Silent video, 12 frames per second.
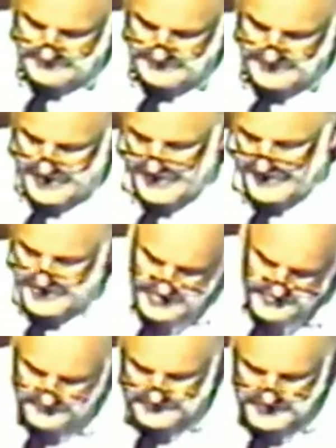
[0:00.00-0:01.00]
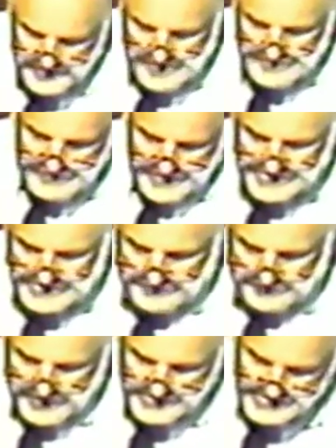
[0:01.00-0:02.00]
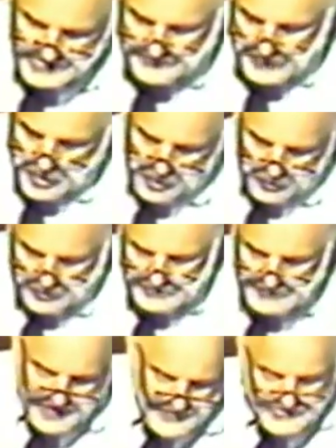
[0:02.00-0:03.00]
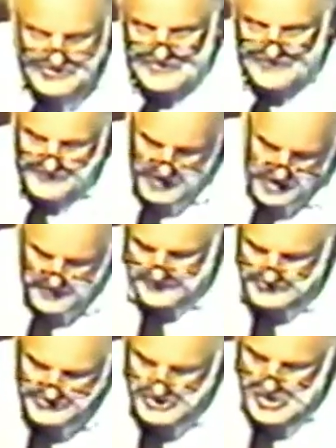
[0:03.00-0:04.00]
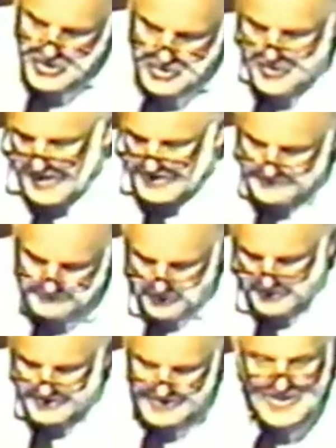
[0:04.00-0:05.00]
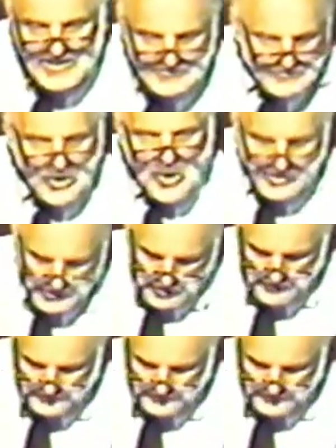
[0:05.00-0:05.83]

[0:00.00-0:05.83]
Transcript: They lived midst the presence of old mothers and fathers who had departed Egypt long ago